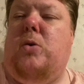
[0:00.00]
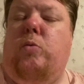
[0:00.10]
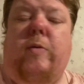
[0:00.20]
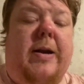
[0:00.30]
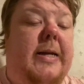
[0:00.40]

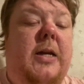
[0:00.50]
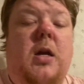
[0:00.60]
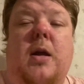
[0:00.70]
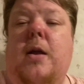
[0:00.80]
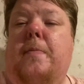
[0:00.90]
already,
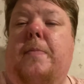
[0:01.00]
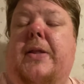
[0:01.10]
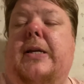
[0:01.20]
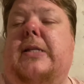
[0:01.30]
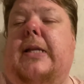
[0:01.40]
but
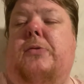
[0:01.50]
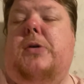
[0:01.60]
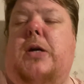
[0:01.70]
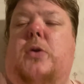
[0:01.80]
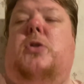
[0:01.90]
they said they were
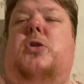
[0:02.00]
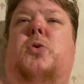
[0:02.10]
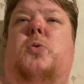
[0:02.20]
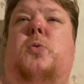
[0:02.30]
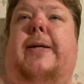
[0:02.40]
going
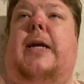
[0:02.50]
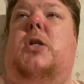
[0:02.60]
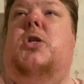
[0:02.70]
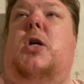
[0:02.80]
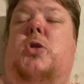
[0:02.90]
to get
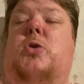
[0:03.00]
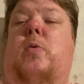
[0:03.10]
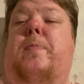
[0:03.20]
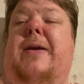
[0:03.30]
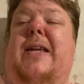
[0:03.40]
in touch
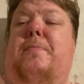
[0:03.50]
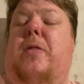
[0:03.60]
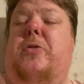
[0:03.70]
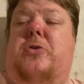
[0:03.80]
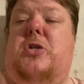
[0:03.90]
with me in a
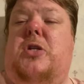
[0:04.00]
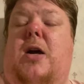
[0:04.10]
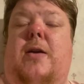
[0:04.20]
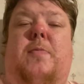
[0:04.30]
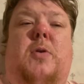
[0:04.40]
month's
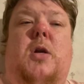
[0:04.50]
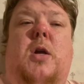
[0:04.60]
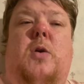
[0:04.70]
time,